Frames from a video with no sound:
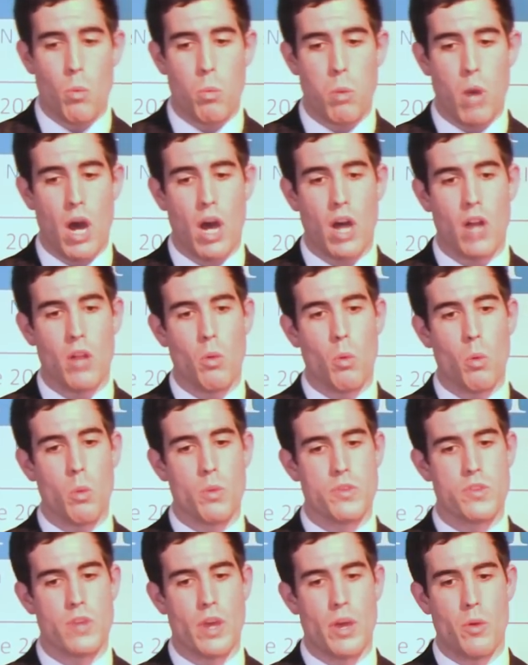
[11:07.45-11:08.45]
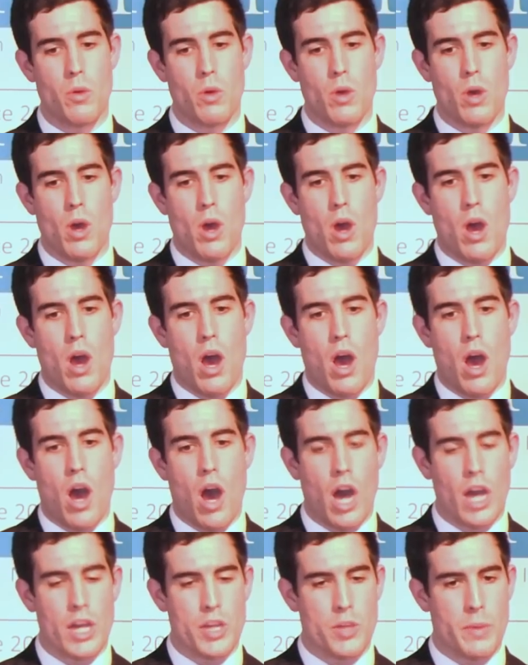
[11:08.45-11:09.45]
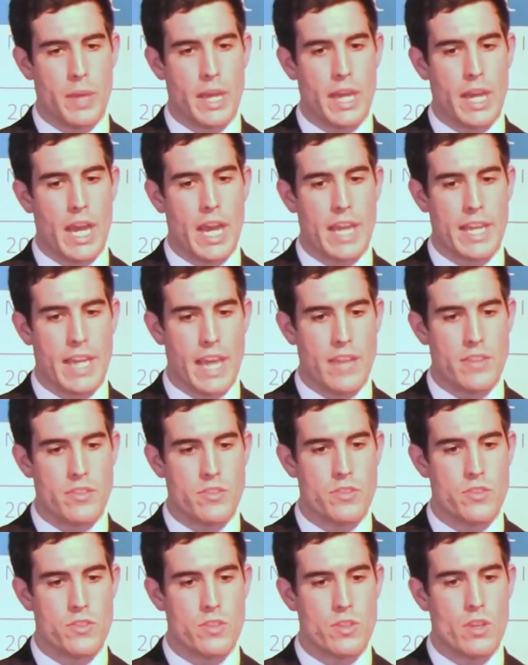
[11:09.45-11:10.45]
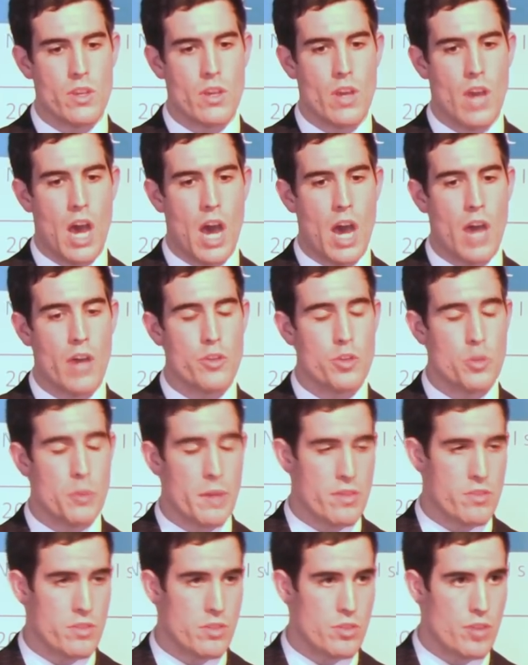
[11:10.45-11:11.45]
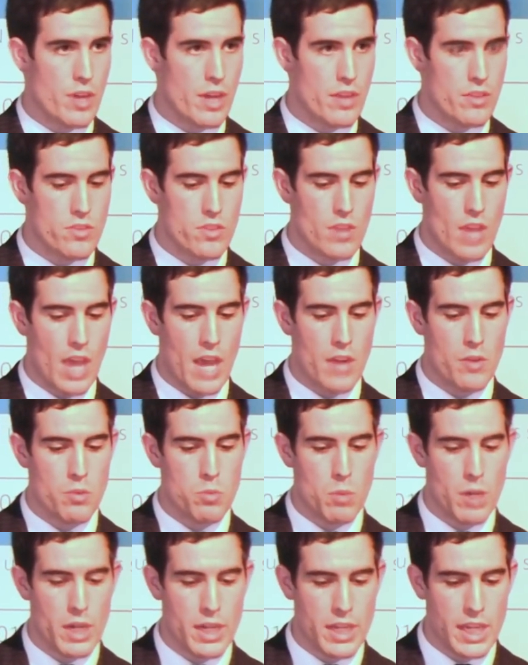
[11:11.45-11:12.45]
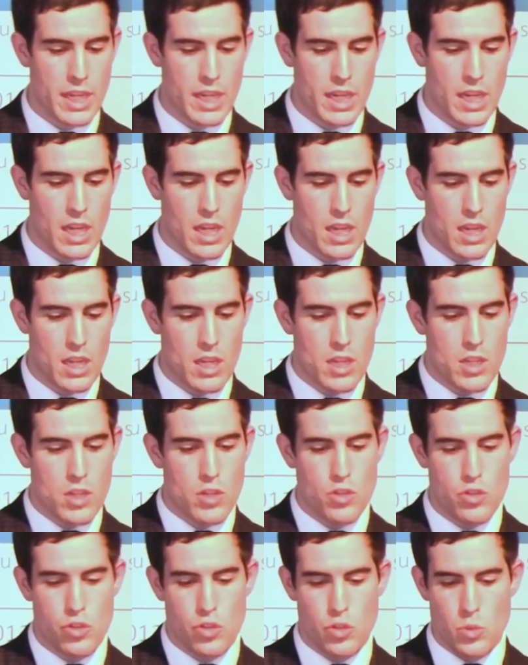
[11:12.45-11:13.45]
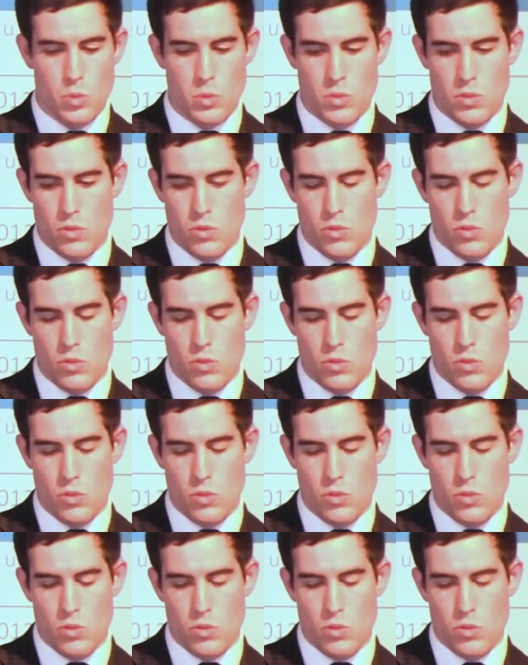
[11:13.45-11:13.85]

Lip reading: while also arguing against US interests and working to